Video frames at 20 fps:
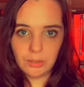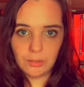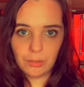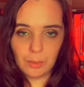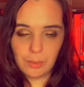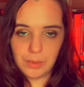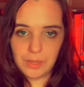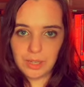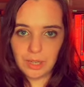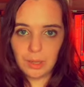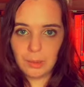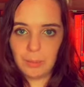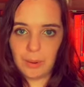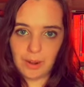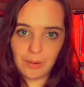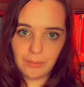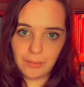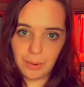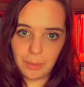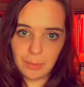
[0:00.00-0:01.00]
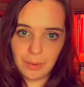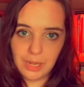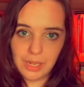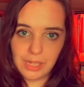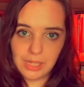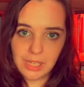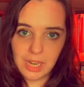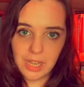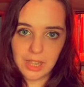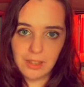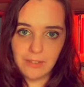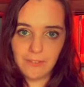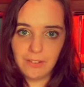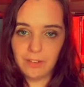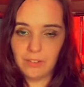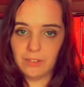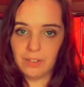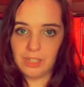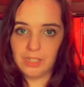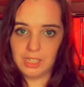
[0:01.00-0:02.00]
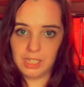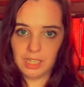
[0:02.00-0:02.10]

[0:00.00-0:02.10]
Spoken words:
from single parent families in the 50s,